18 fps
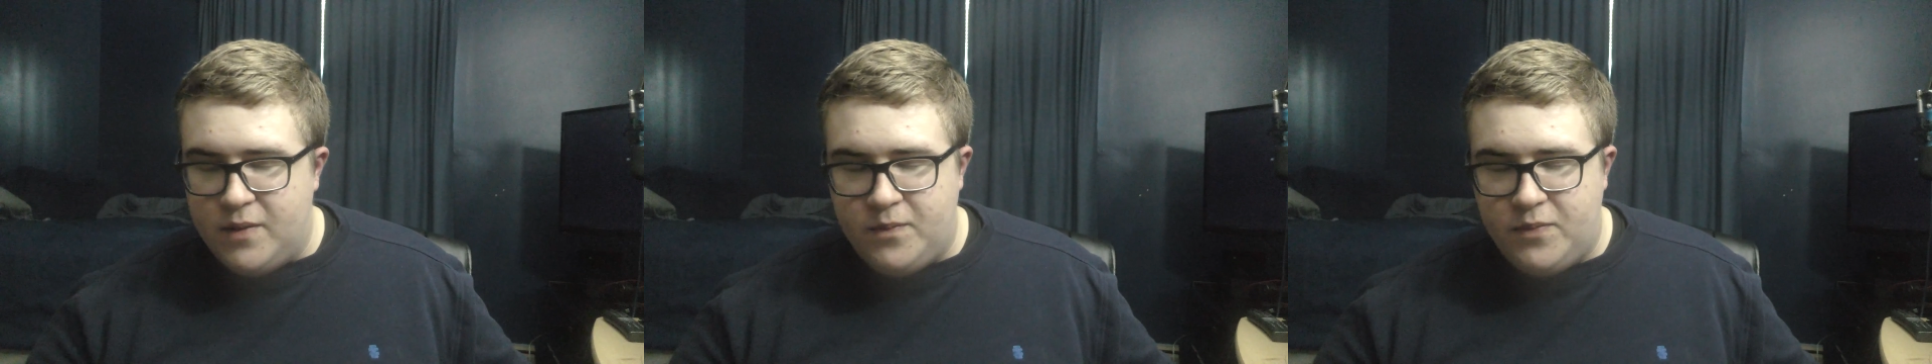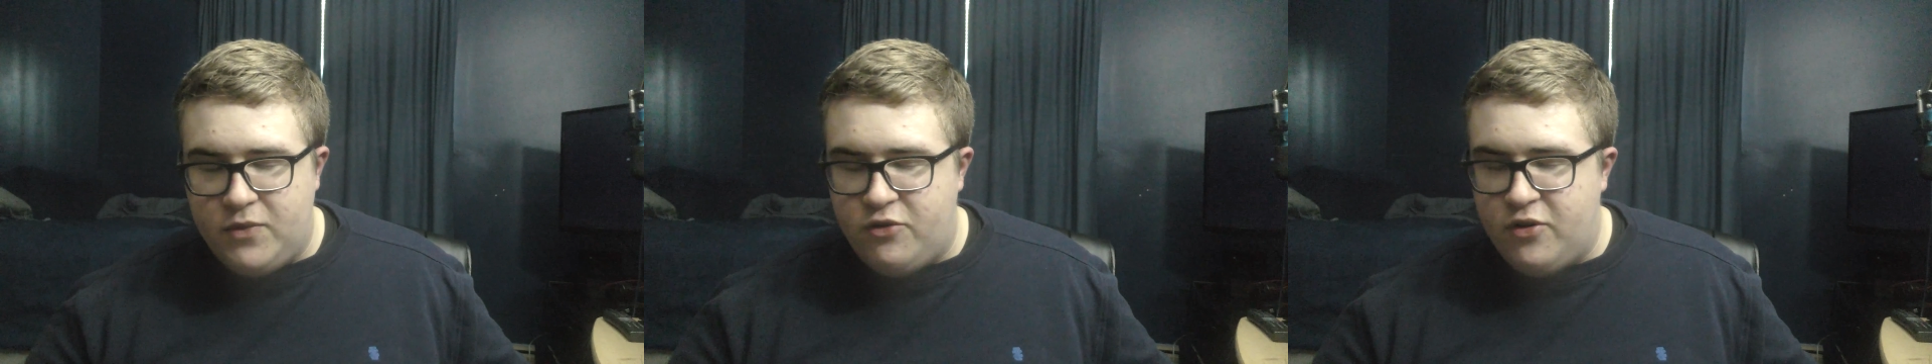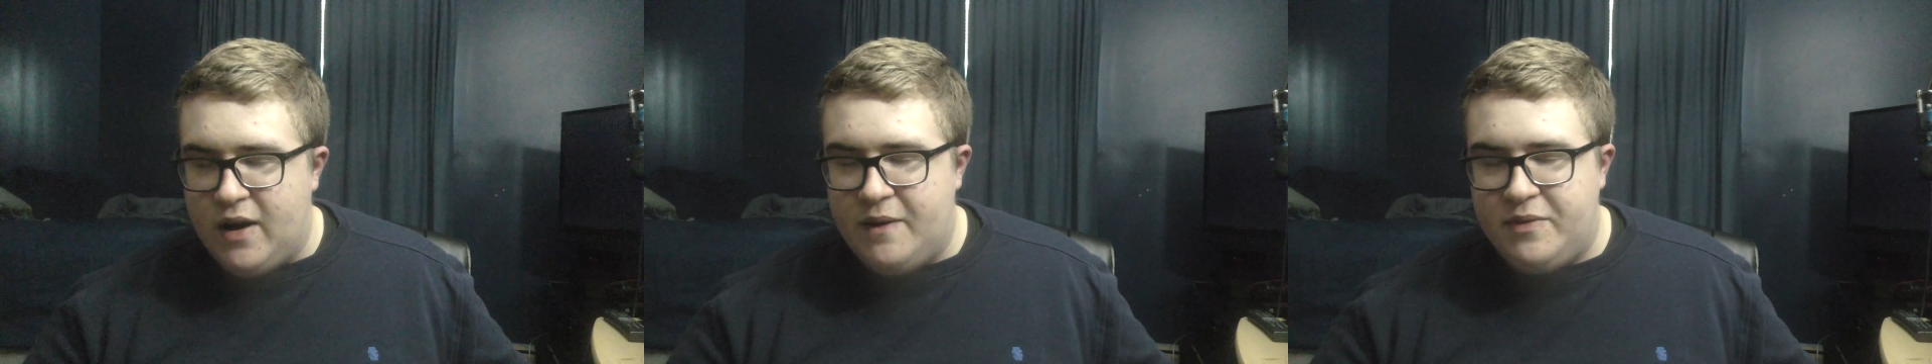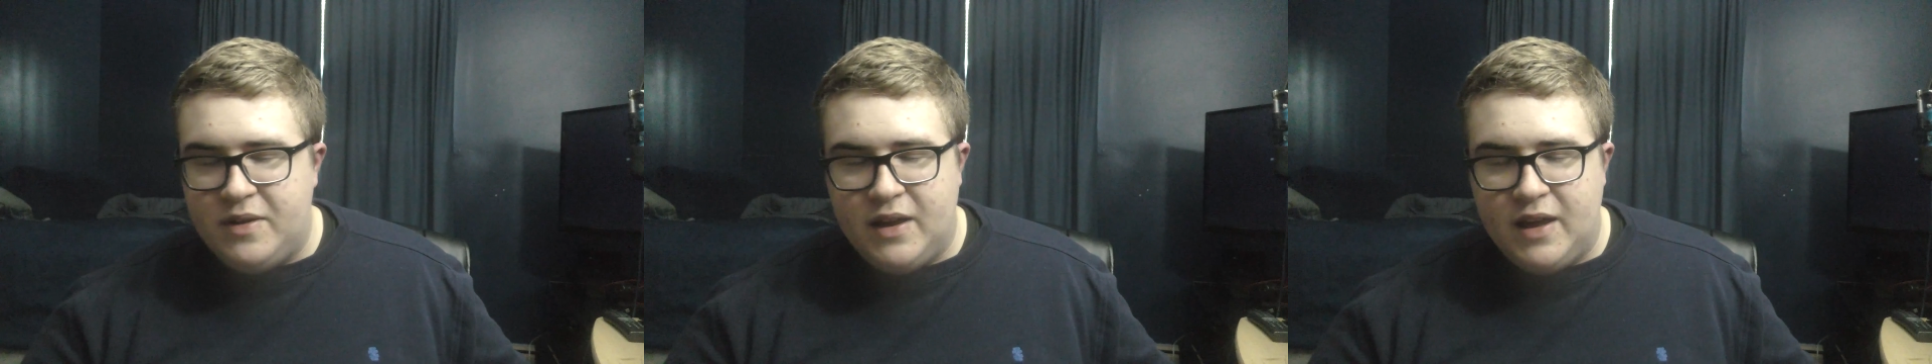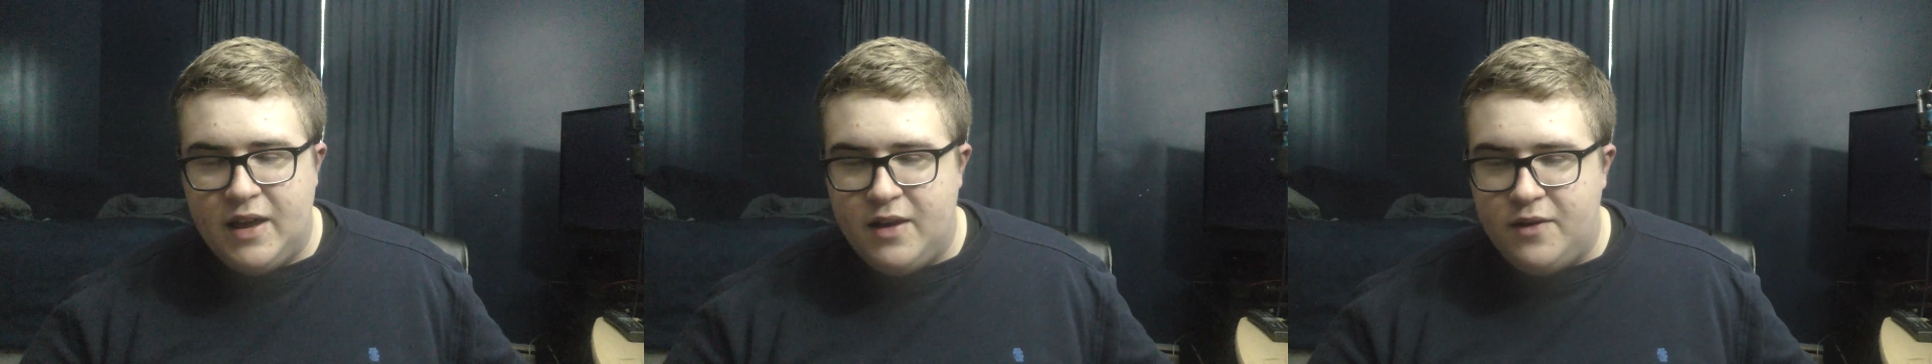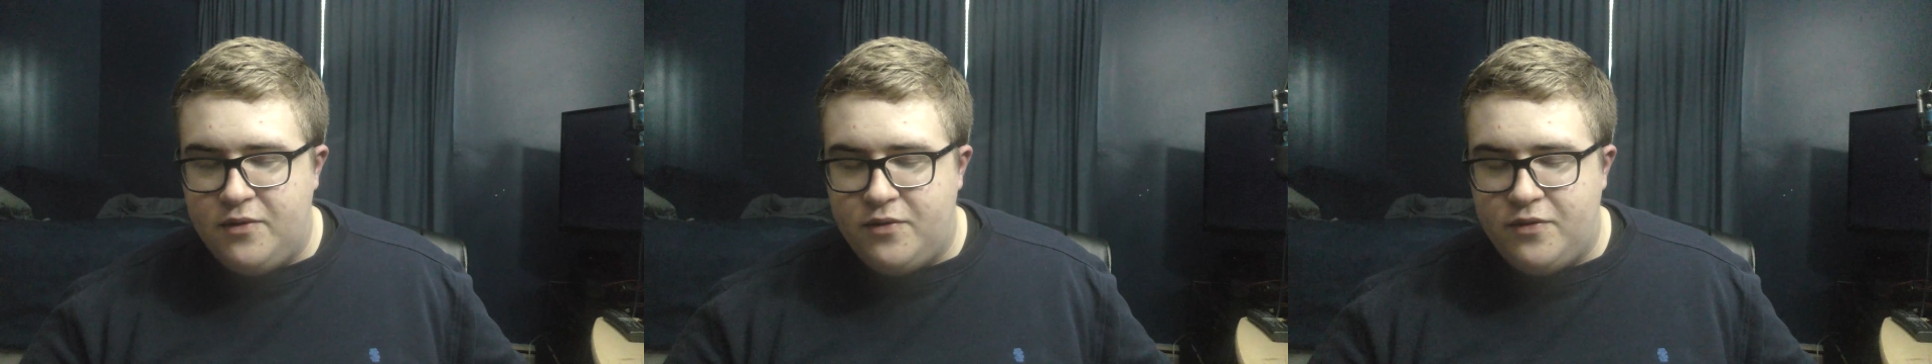He tries to
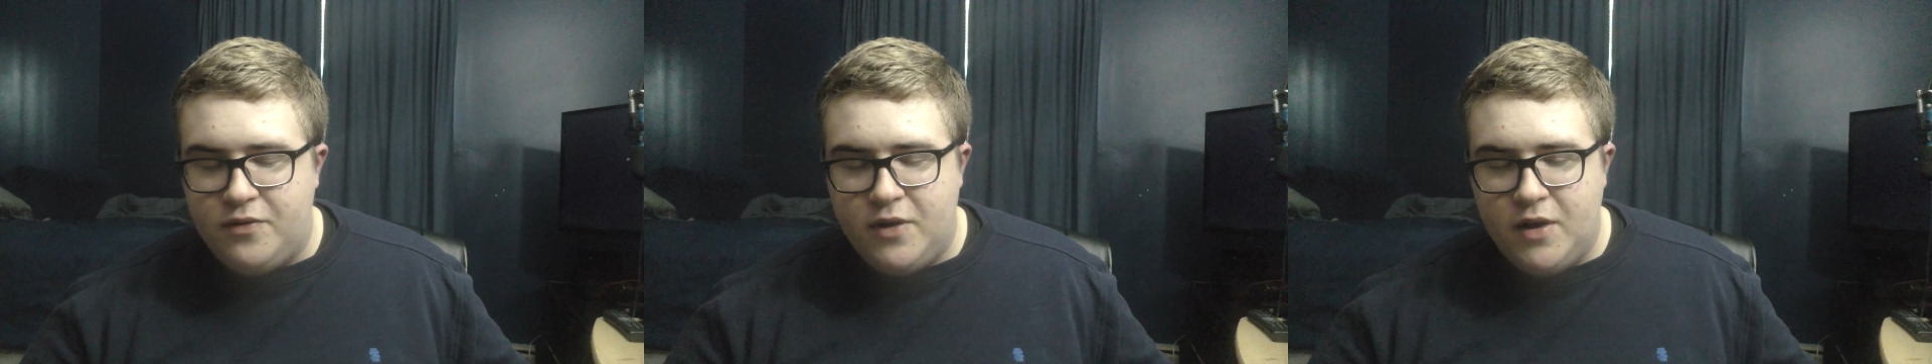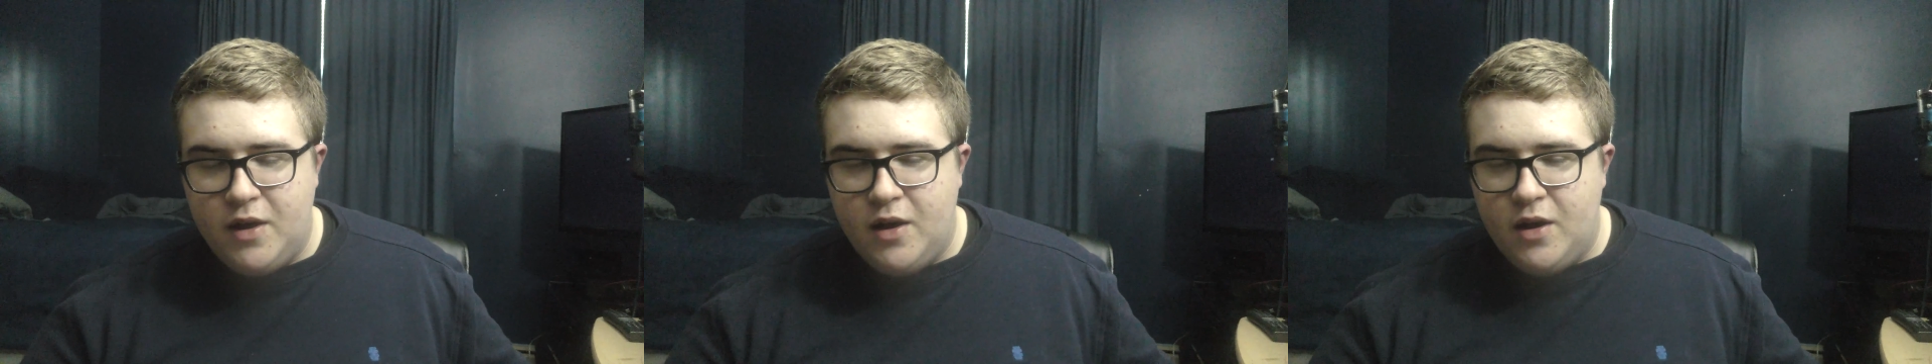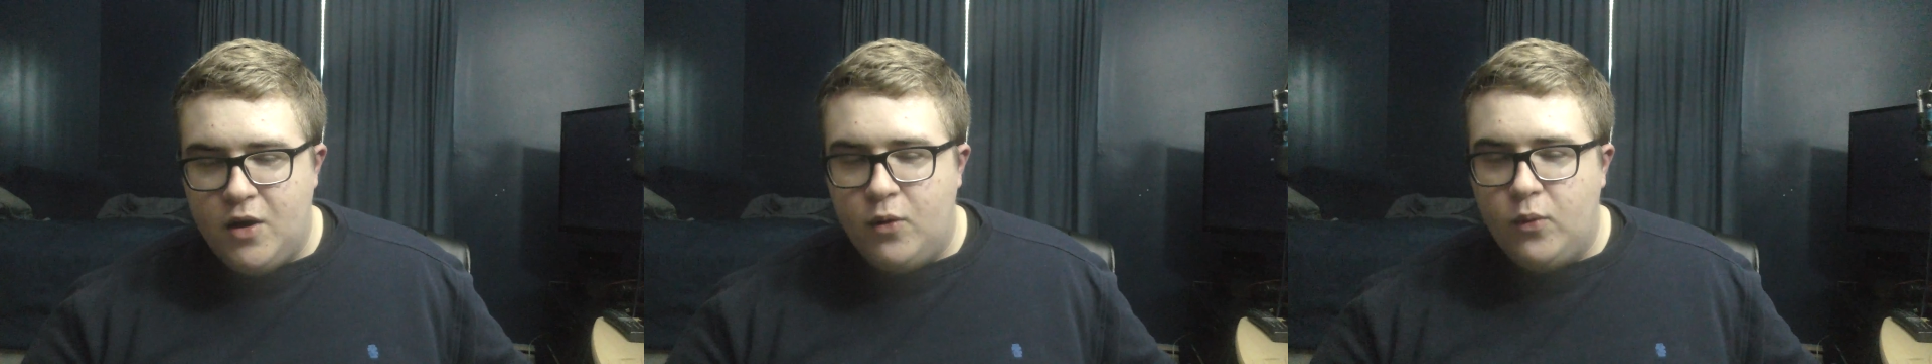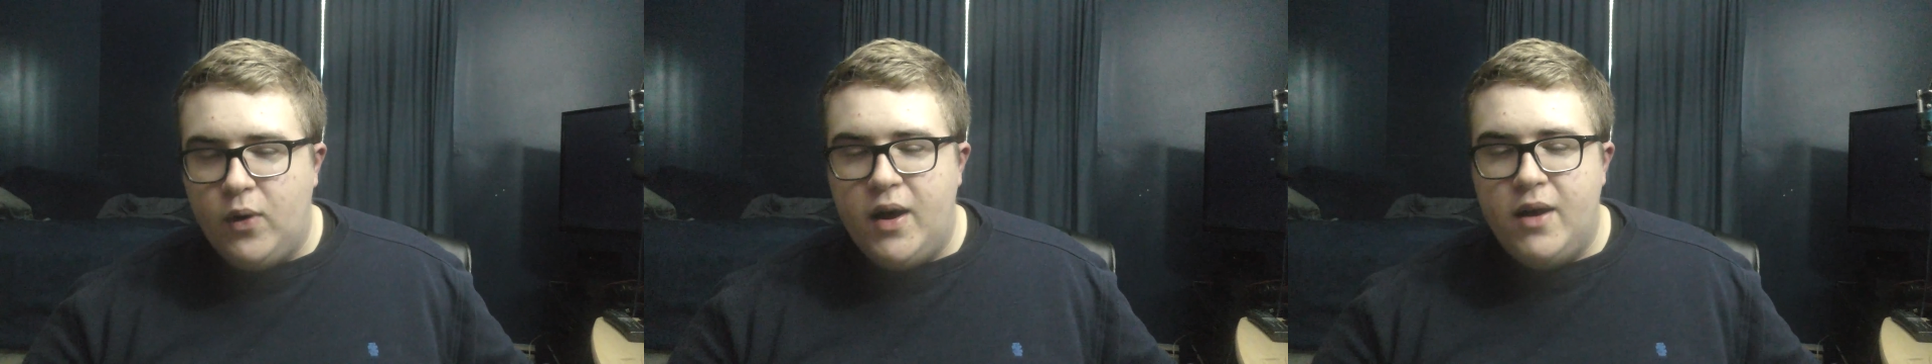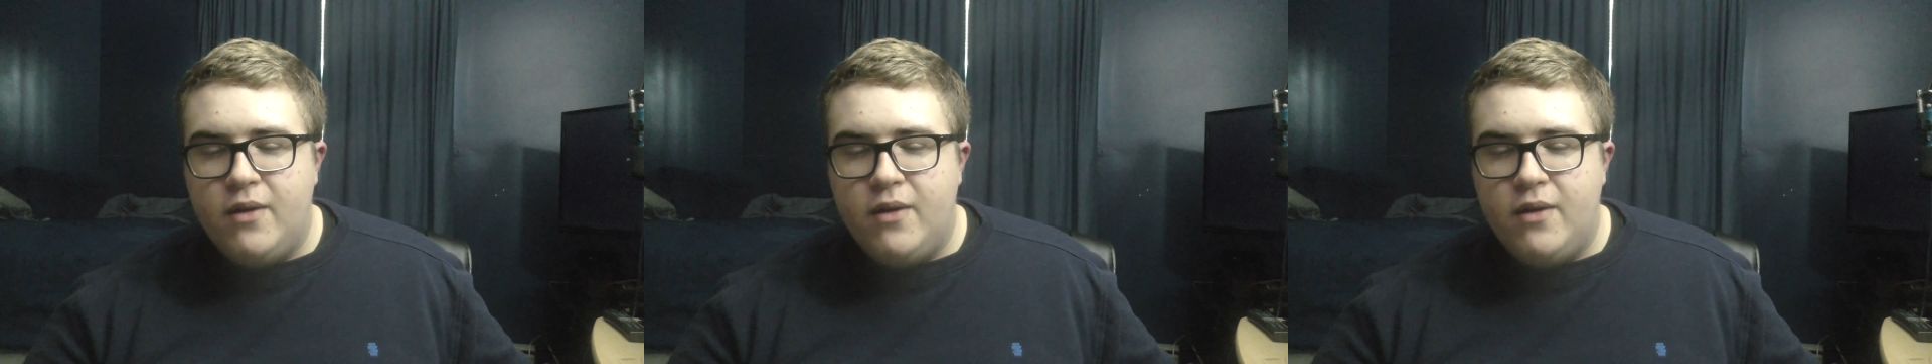give what